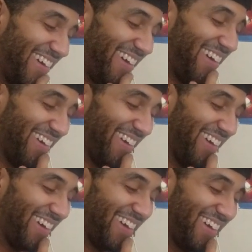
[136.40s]

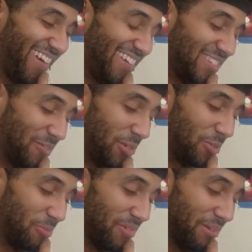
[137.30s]

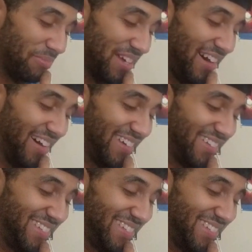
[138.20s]
don't let him die.